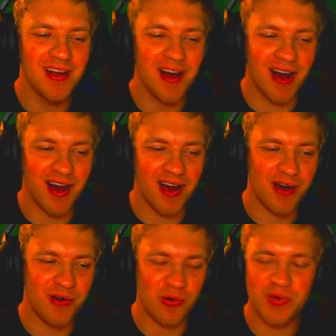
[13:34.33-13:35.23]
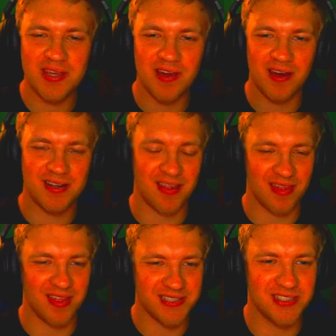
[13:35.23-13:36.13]
We got
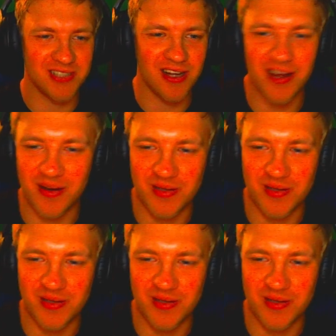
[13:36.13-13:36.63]
this done,